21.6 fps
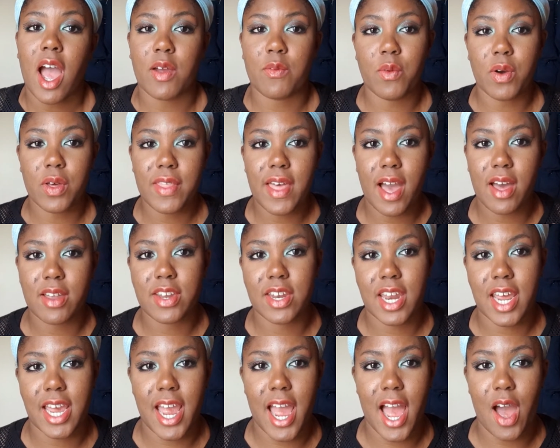I wore that on
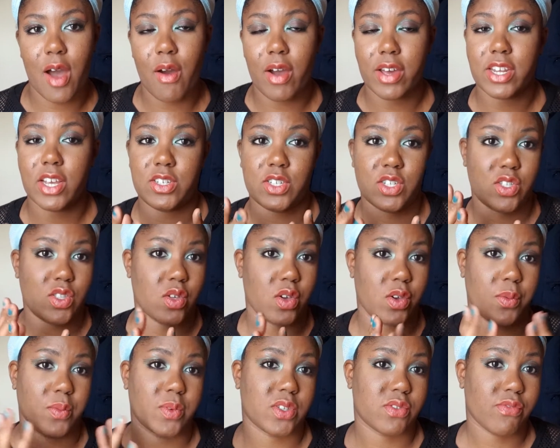a night out and I just
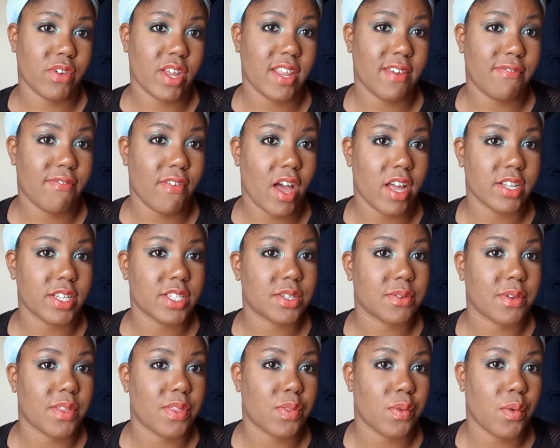thought it was really fun,
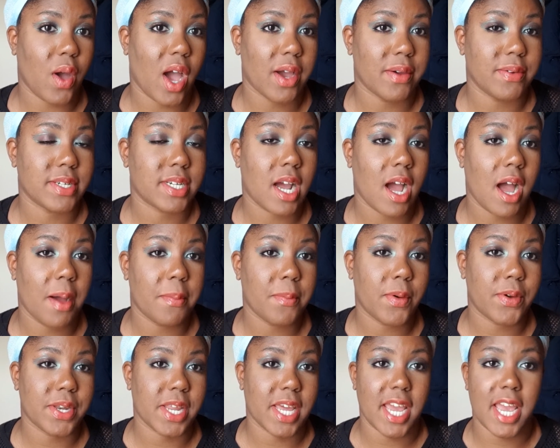so I thought I would
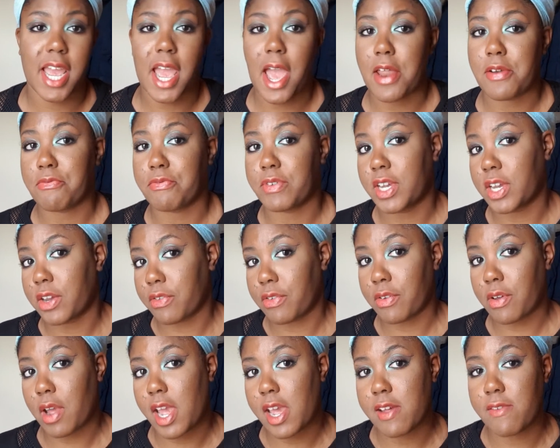come on here and
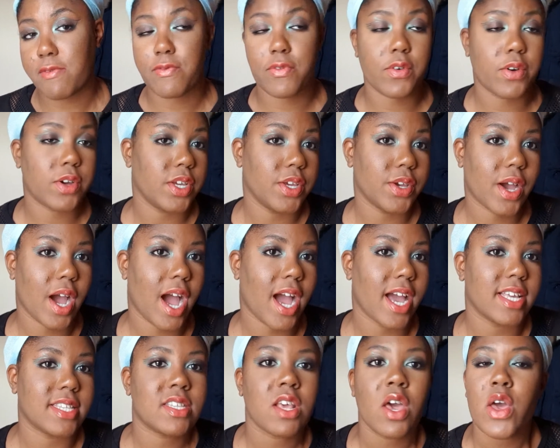recreate it for you
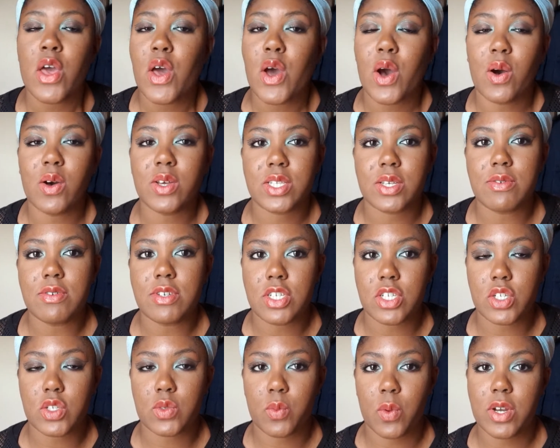guys. Also, it's
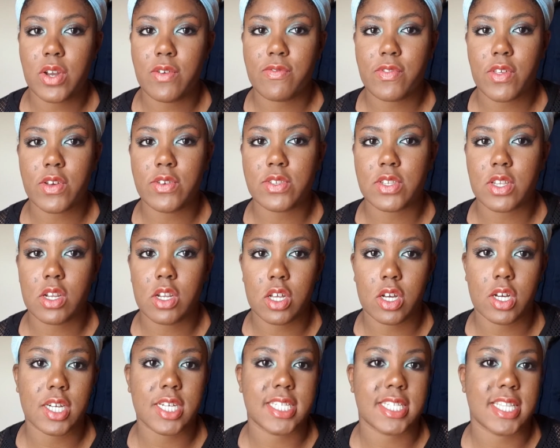just one of those
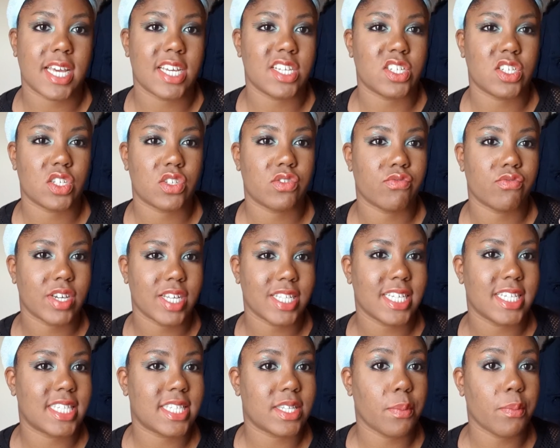looks that is just
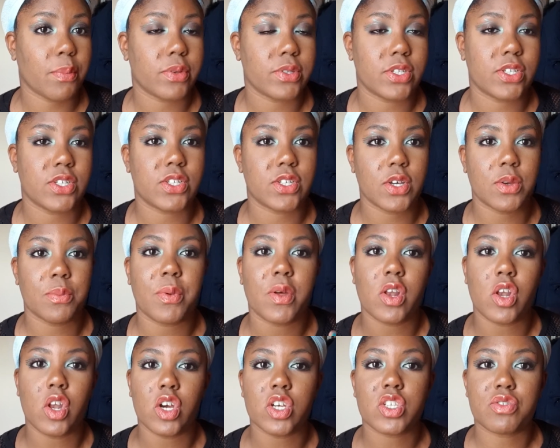really simple to do
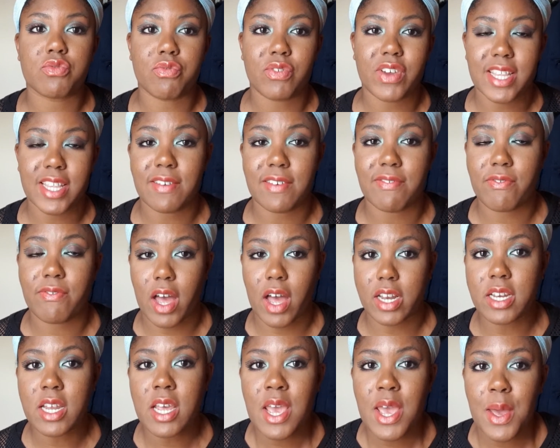but looks really
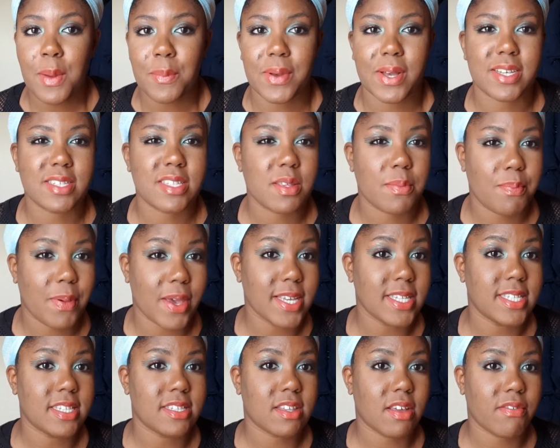fun, because the
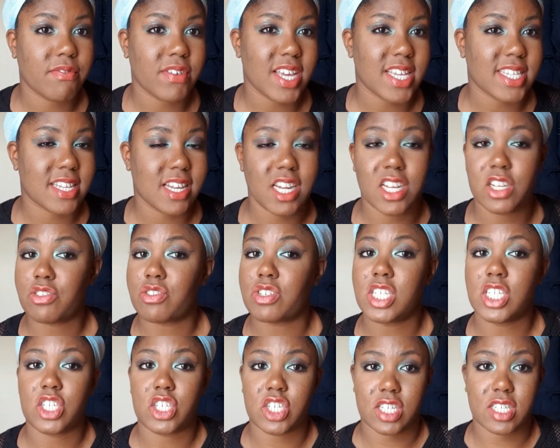basis of it is
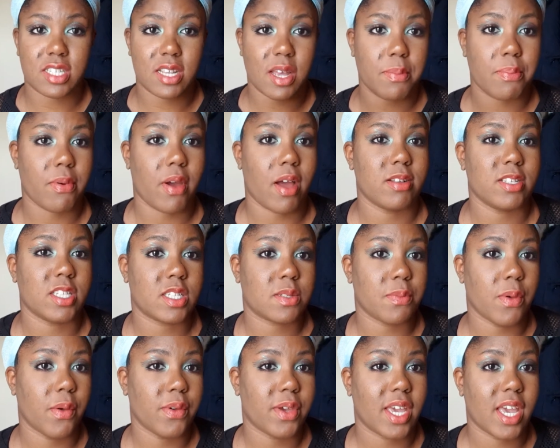literally just a brown
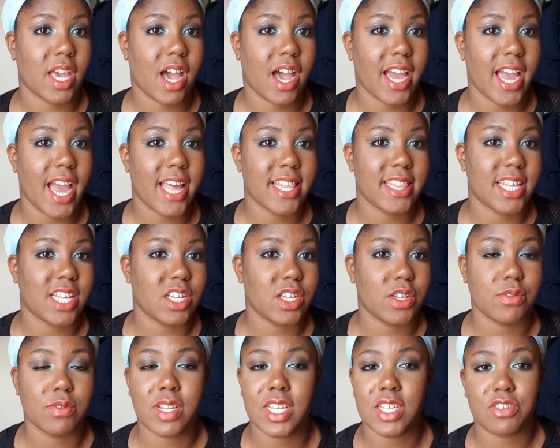smoky eye, and then
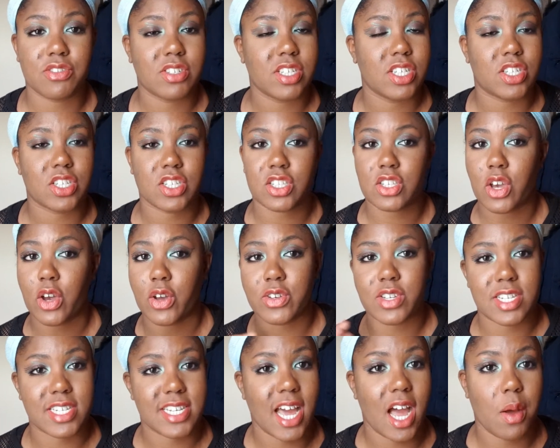you literally just
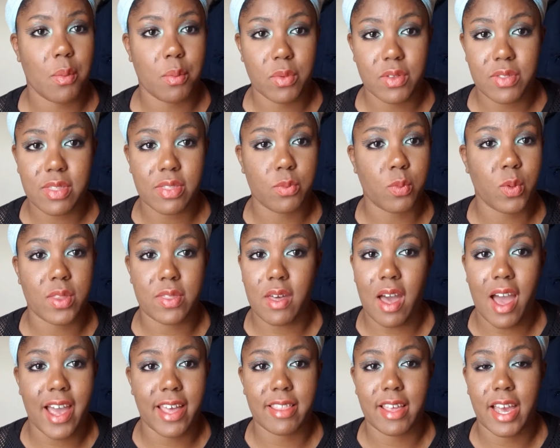go to town with
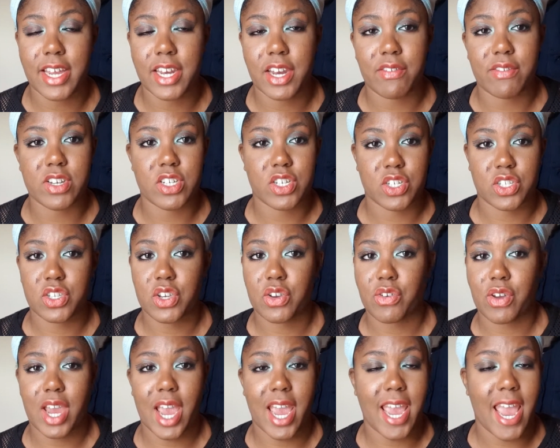eyeliner and just
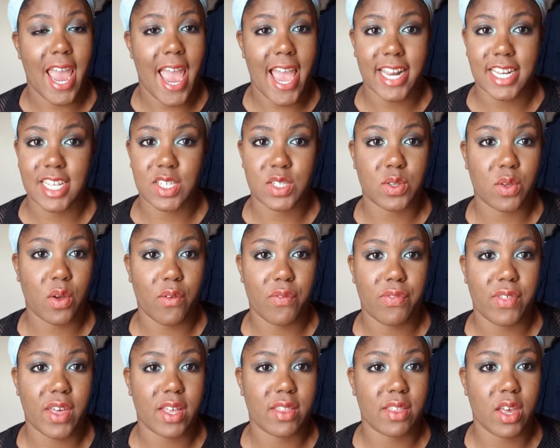create any sort
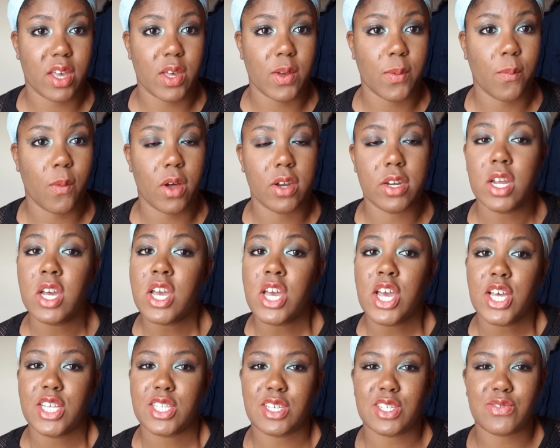of thing that you want.
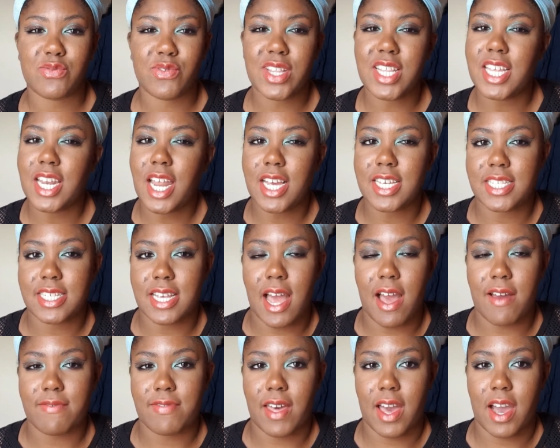So it's really nice to
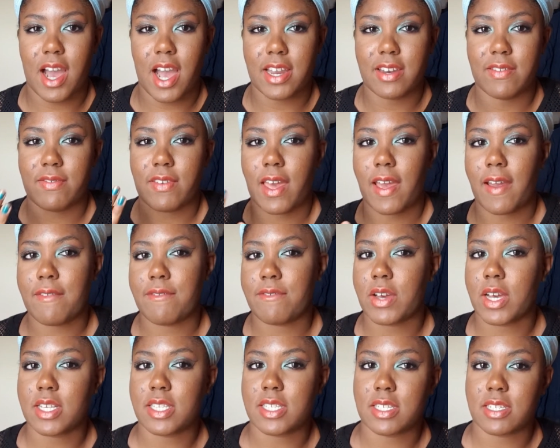have that kind of
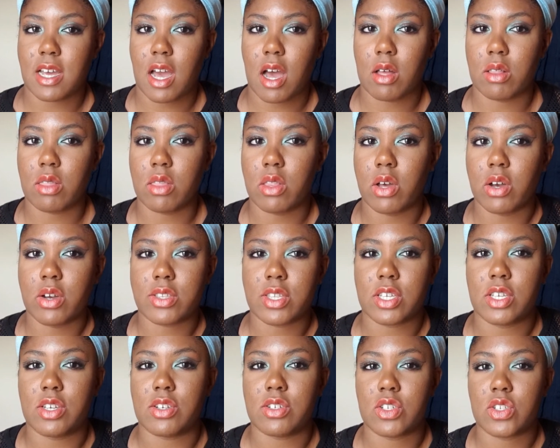versatile look
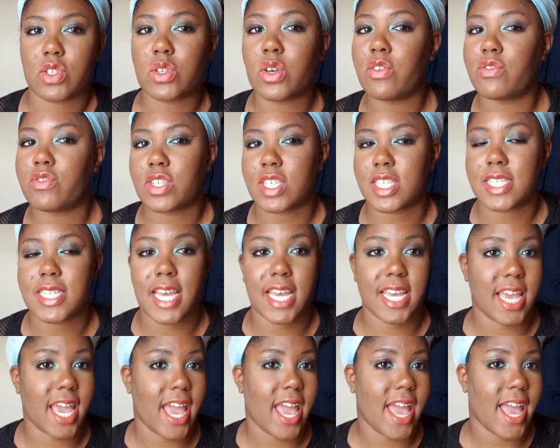that you can sort of just
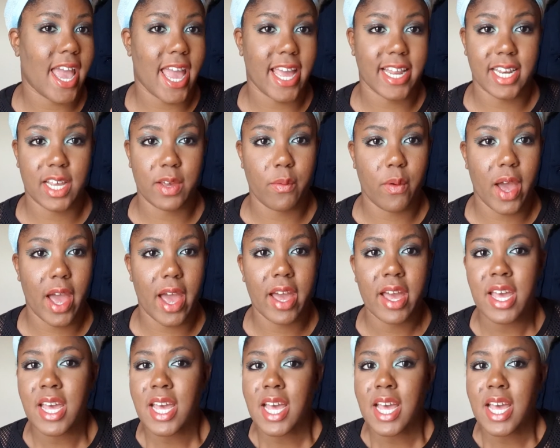take anywhere.